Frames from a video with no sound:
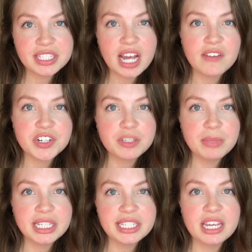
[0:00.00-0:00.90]
covers
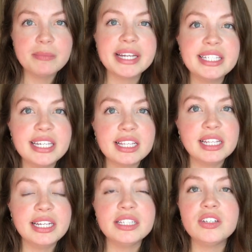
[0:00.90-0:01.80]
me to get my teeth
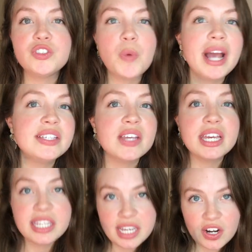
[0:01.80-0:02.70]
cleaned twice a
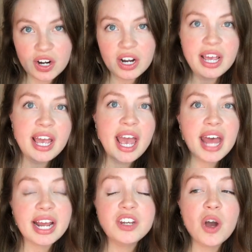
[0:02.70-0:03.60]
year. And
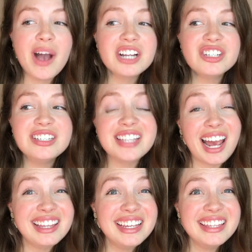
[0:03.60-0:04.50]
I know actually,
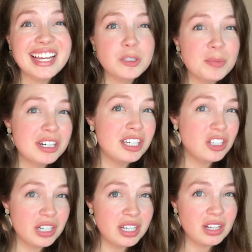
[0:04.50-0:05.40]
sadly, that's pretty
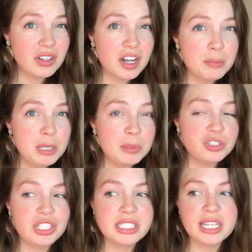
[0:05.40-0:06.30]
good. A lot of people
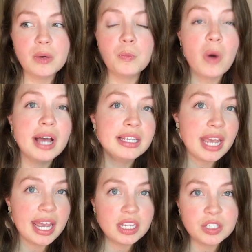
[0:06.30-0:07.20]
just get one
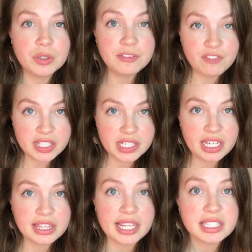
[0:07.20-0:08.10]
annual
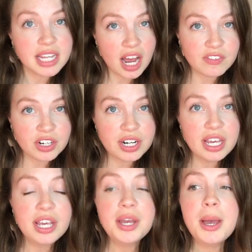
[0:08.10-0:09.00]
visit that's covered.
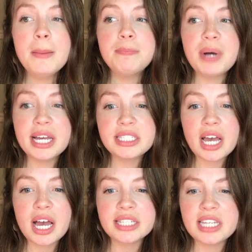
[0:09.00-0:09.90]
But
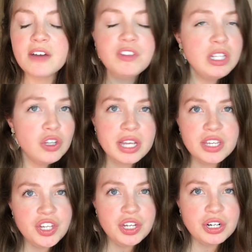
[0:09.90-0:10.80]
uh, definitely look
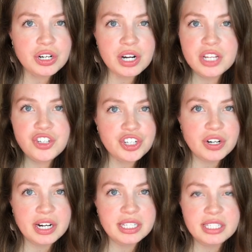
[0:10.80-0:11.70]
into your
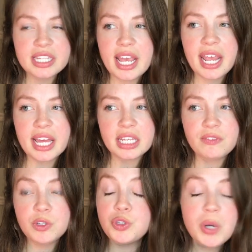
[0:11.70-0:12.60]
insurance. And
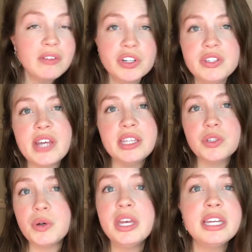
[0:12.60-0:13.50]
if you do have good
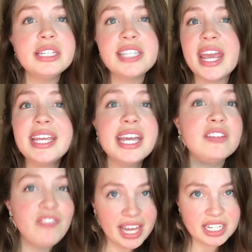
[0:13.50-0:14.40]
dental, take
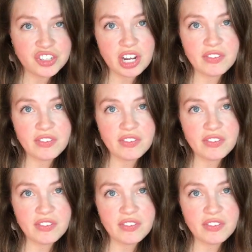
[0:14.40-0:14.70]
advantage of